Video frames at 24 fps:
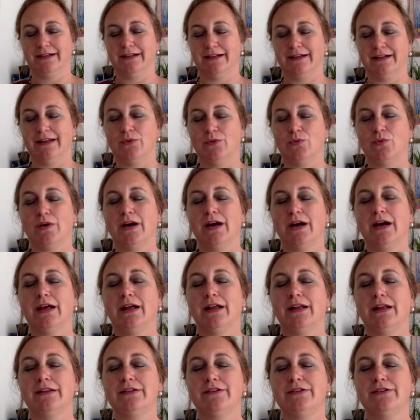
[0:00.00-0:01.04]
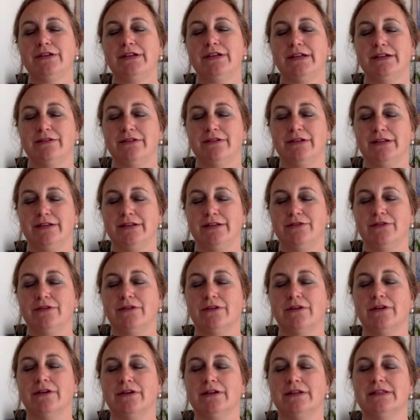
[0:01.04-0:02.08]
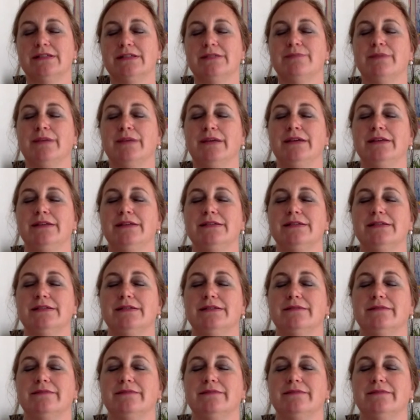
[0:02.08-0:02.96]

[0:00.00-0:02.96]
And while you're here in your heart space,